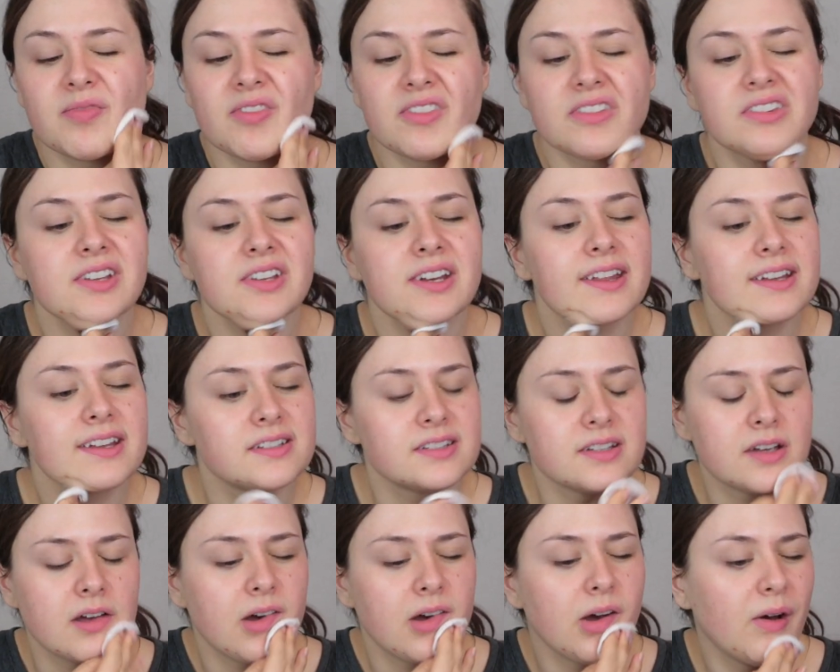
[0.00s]
So I like
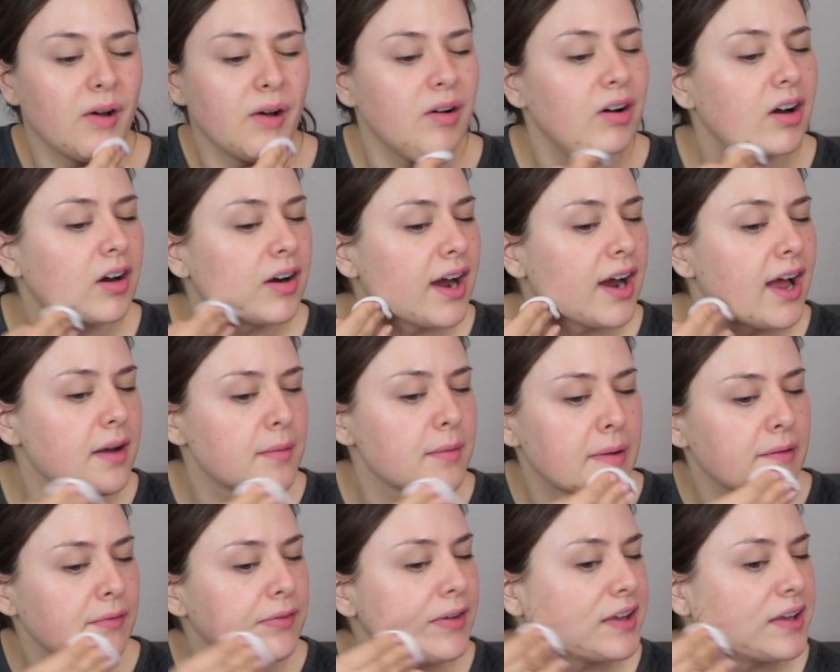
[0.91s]
to go around
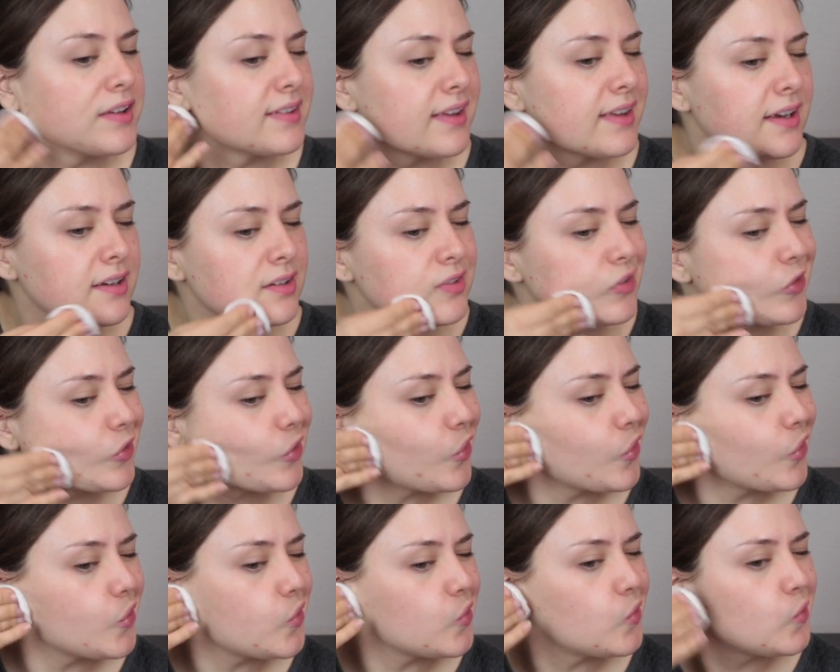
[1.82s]
my face like
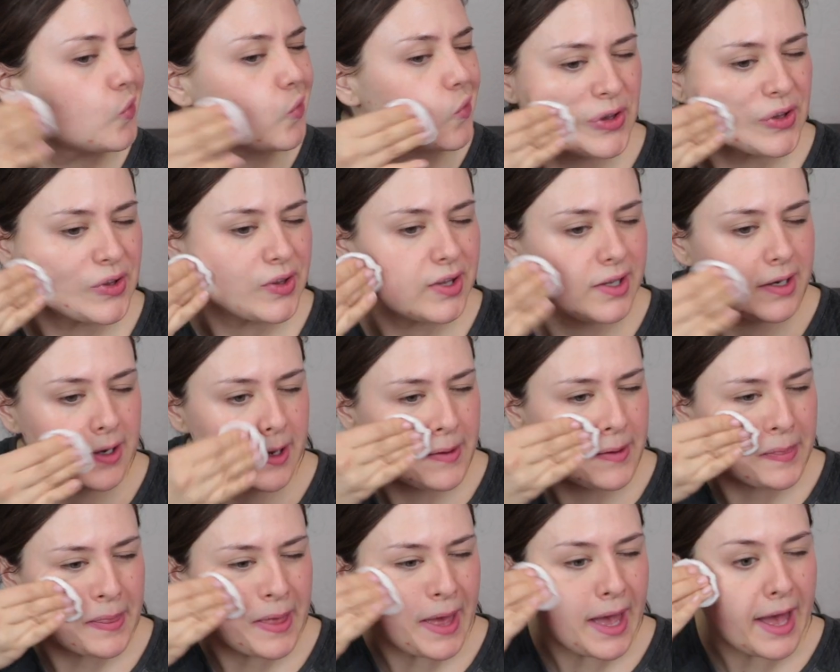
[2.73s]
so, feeling
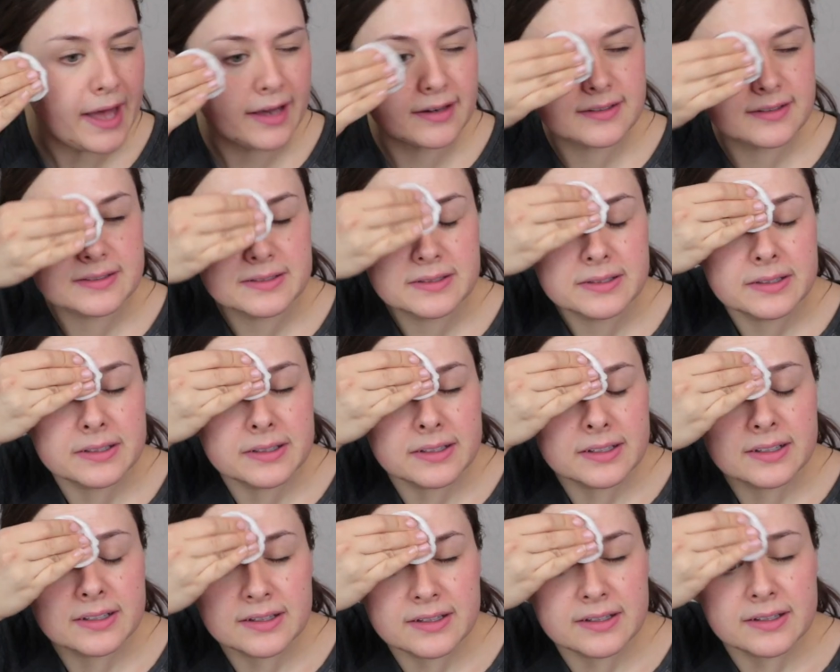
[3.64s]
that.
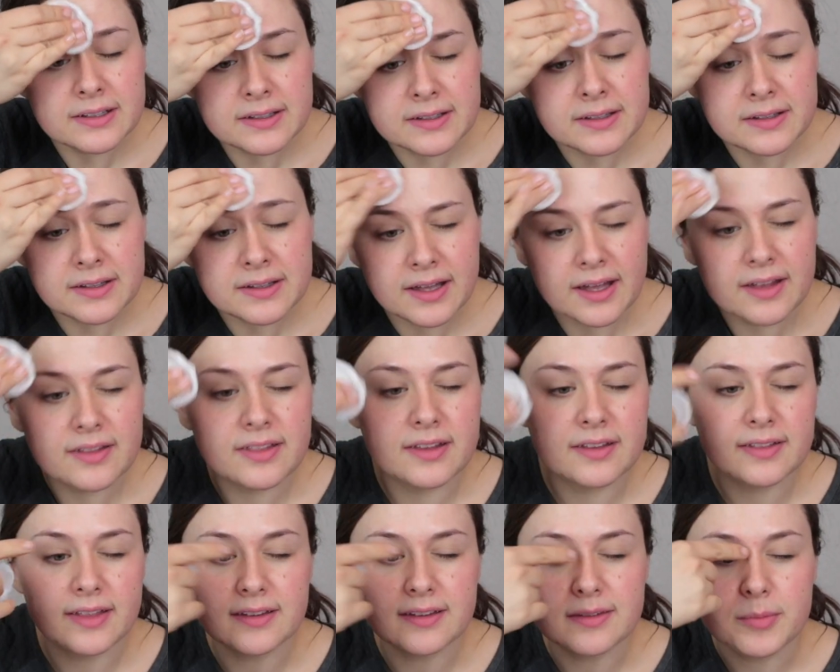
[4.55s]
I
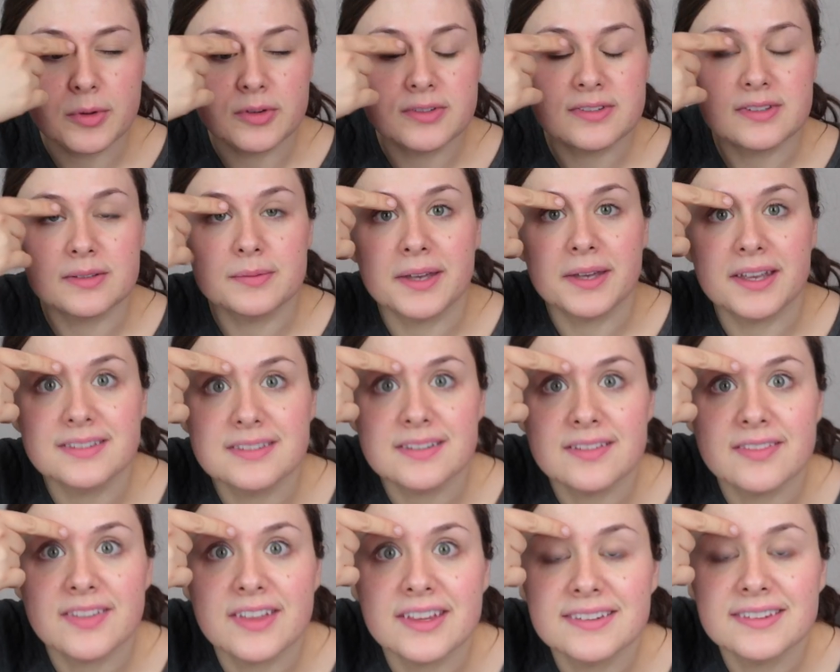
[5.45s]
think that's mostly because
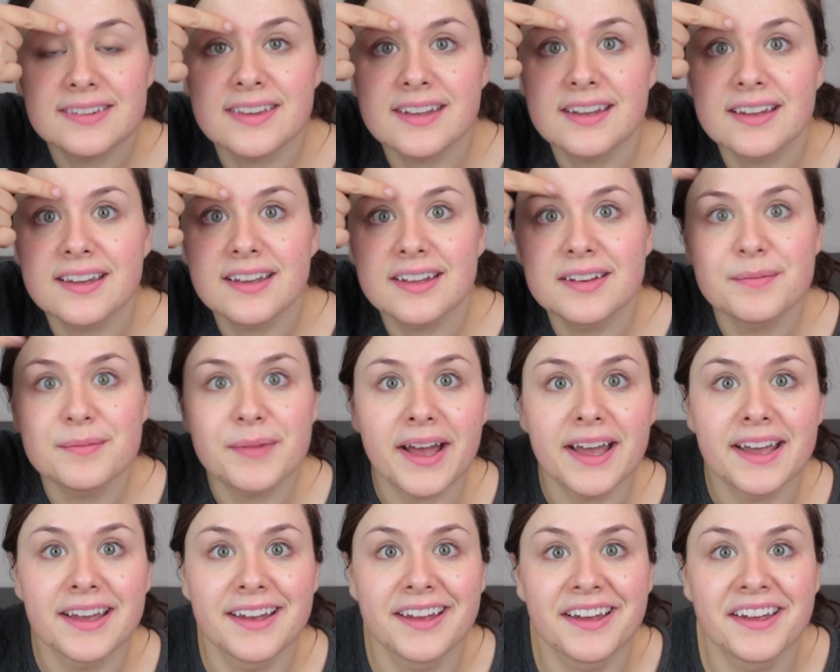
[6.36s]
of this thing in
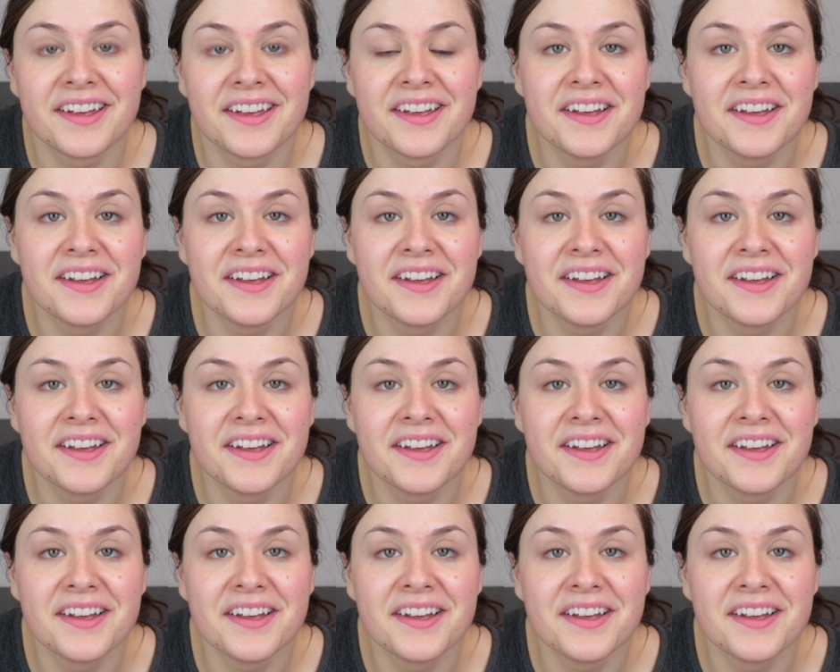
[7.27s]
my